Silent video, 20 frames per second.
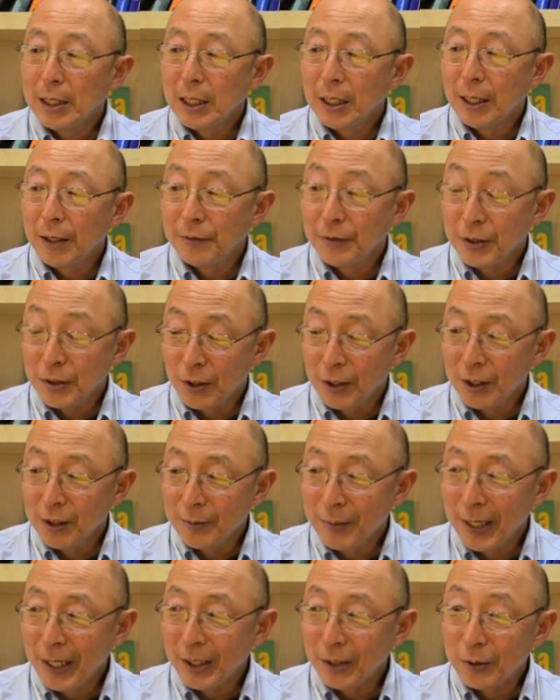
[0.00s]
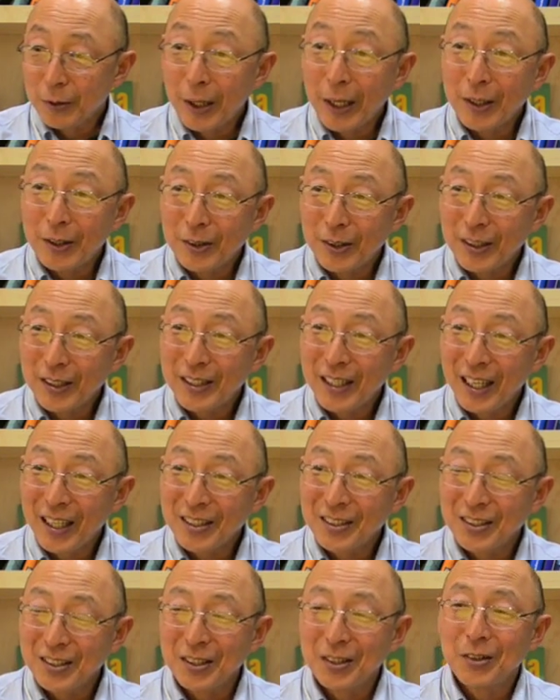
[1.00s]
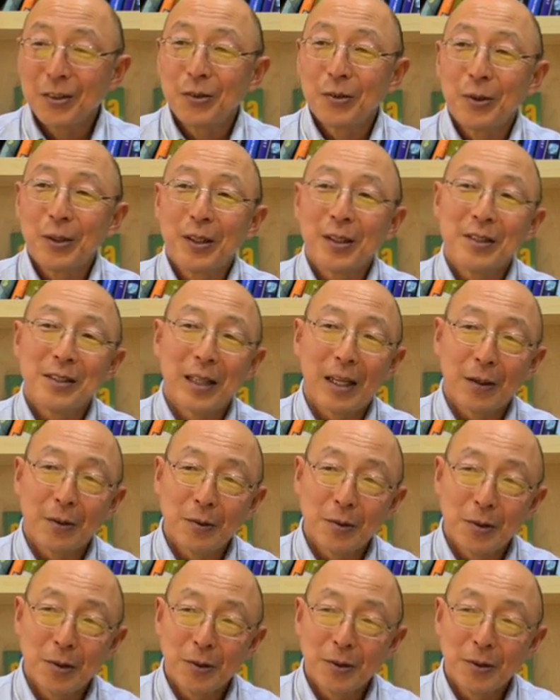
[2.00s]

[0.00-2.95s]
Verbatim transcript: have started paying greater attention to English language